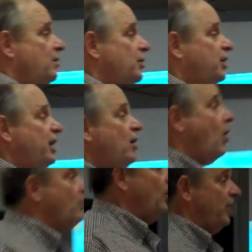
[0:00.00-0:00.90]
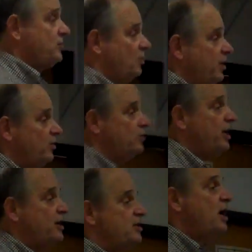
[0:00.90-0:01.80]
The key hormone, that's going to be on your
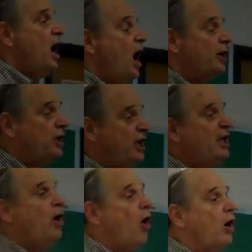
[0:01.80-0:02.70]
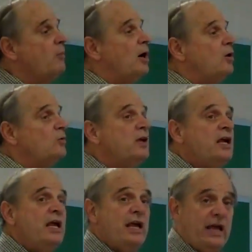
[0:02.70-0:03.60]
test. A key hormone
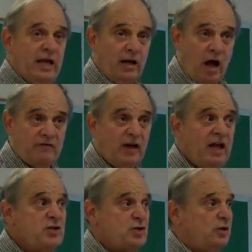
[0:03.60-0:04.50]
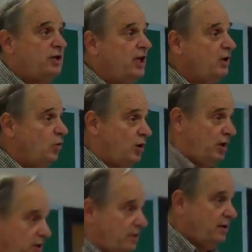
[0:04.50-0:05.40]
in ovulation, the key
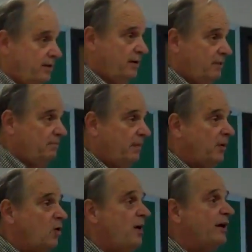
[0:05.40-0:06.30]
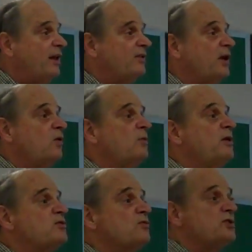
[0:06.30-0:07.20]
one. Remember, go back to that thing on the
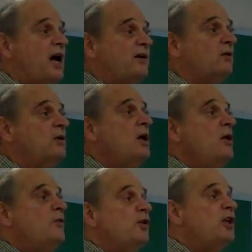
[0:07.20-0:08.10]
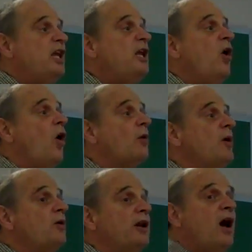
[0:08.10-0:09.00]
menstrual cycle. The key
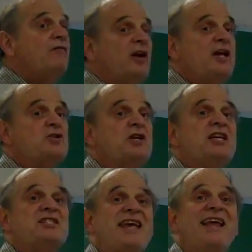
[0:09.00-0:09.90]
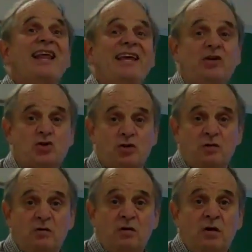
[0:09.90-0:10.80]
hormone in ovulation is LH.
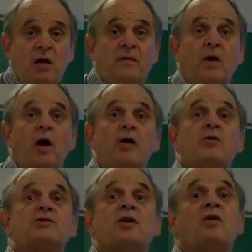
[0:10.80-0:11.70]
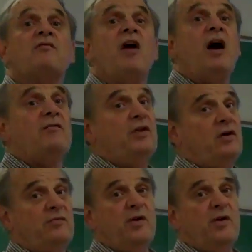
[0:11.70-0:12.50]
There are others that are involved, though.